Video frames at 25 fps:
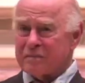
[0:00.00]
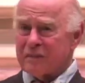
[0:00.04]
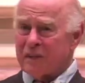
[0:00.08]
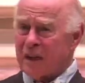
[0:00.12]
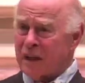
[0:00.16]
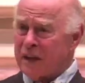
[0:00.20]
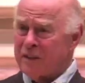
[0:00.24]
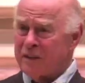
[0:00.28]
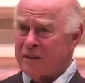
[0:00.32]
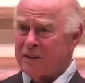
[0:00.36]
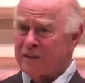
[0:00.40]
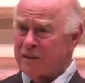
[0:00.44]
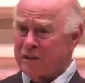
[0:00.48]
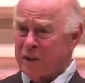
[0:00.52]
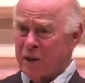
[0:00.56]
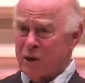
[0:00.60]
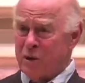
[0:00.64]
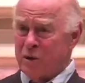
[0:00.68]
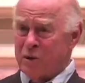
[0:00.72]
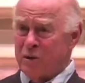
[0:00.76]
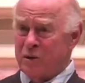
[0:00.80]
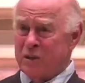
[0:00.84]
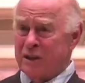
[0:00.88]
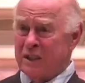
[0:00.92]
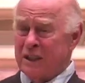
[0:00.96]
I just
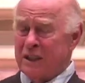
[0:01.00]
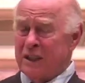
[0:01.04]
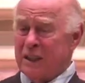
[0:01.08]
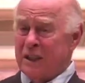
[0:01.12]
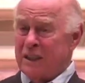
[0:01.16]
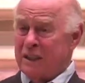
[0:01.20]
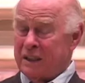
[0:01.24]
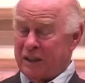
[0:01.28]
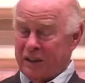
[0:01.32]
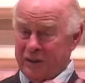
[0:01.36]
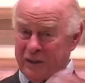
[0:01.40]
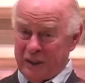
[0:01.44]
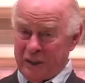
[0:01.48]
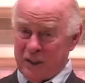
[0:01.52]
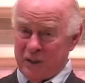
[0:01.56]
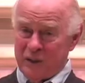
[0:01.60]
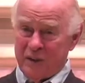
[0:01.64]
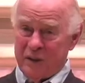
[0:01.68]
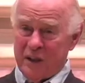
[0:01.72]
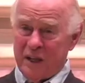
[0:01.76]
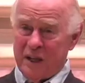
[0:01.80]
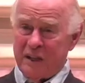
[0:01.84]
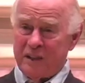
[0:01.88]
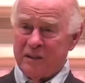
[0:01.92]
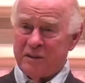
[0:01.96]
don't, because they don't
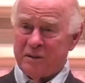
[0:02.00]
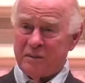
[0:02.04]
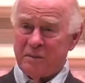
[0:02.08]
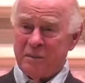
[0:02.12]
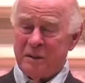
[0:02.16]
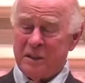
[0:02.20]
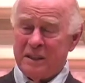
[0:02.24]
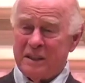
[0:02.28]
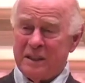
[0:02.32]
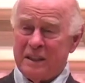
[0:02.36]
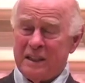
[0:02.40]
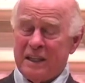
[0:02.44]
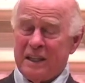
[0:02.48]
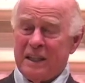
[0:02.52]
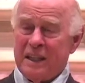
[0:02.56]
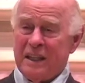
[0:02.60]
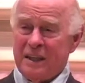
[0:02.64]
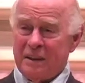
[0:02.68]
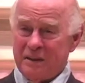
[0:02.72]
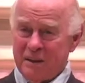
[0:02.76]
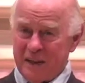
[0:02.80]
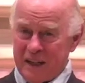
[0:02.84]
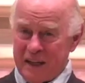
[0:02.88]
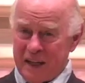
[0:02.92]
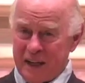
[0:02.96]
ask me.
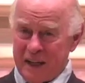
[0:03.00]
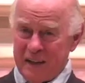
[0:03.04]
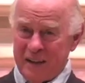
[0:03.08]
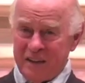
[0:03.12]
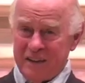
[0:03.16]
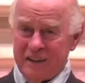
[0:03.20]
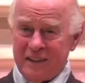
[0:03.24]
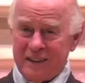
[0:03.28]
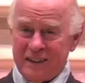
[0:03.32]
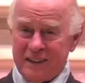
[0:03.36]
And now...